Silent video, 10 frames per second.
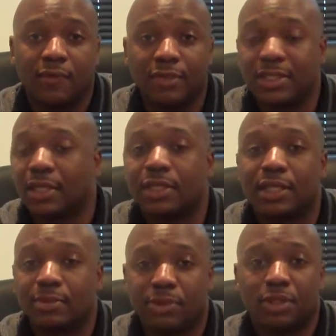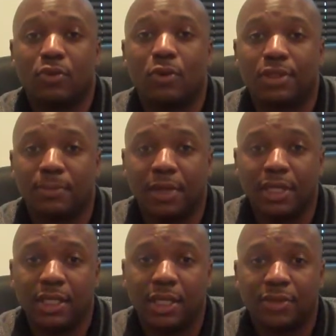If the tenant doesn't bring the court the
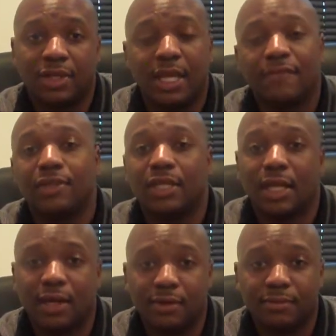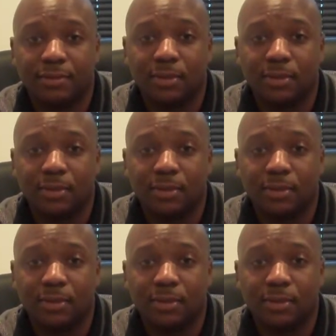money, then they have to get out.